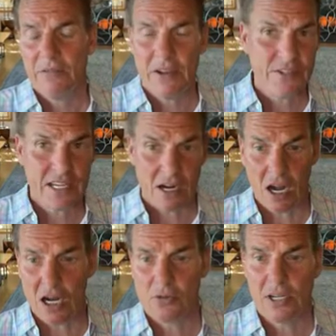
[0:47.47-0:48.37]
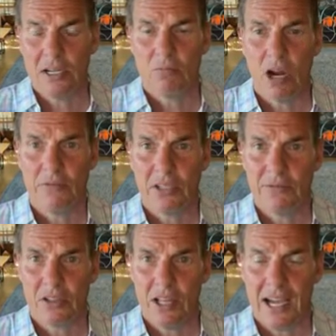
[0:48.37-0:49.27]
50 and 100
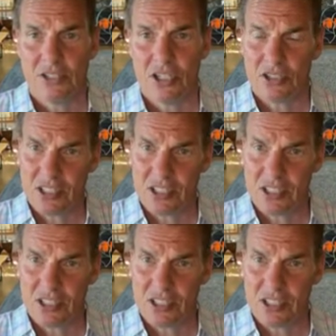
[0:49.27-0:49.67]
roughly for the last year.